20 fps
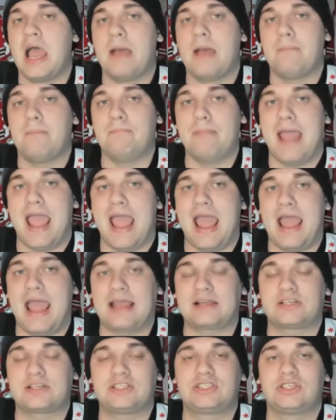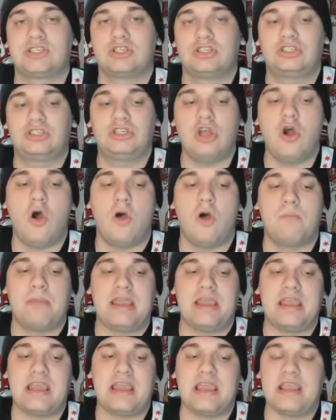Max
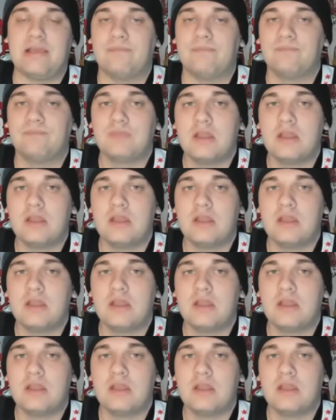Domi.